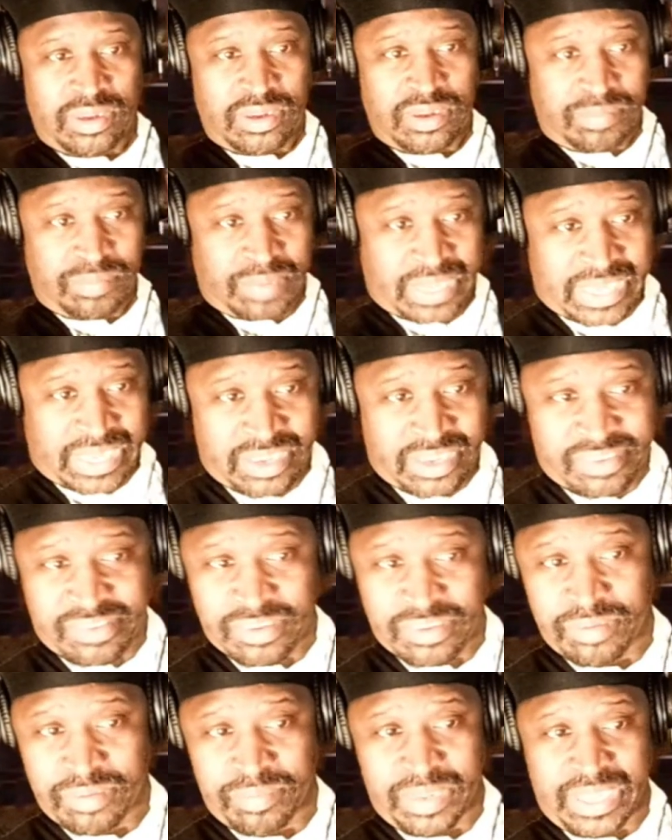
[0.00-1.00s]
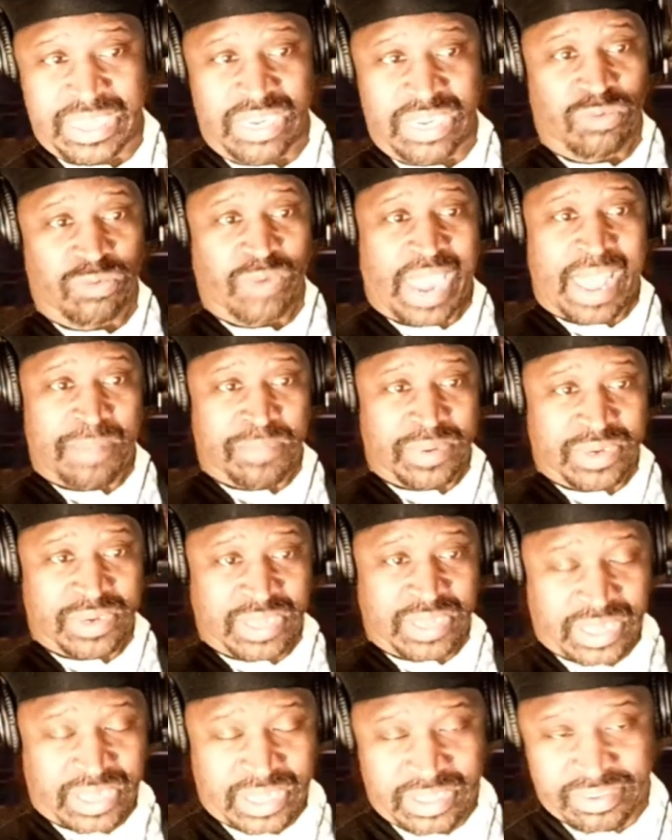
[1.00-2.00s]
But he rapping
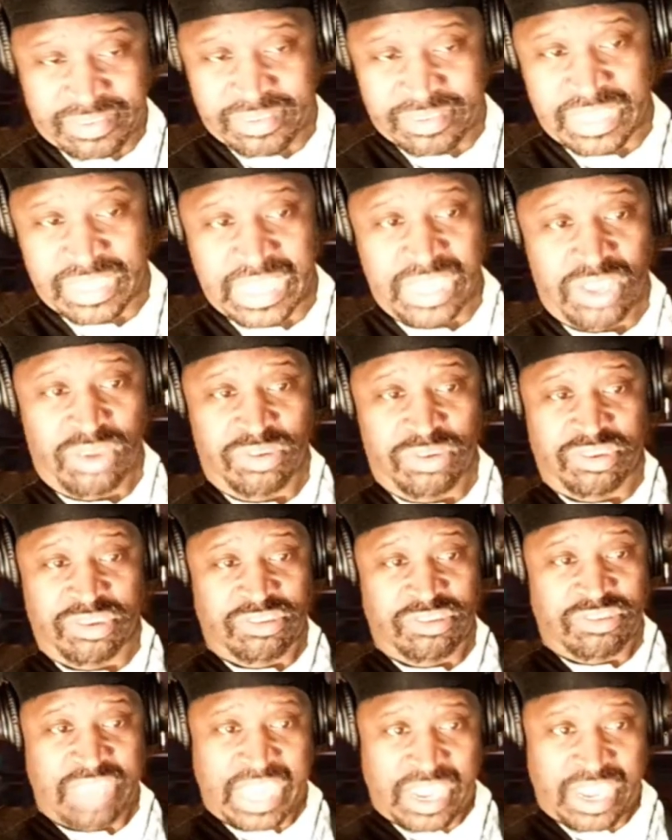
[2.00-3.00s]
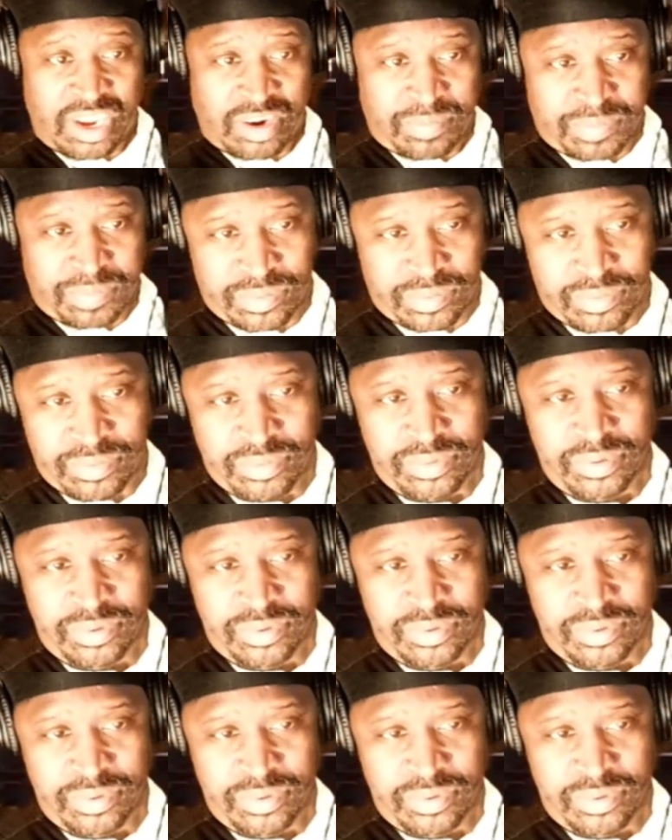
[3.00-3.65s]
and his skills is terrible.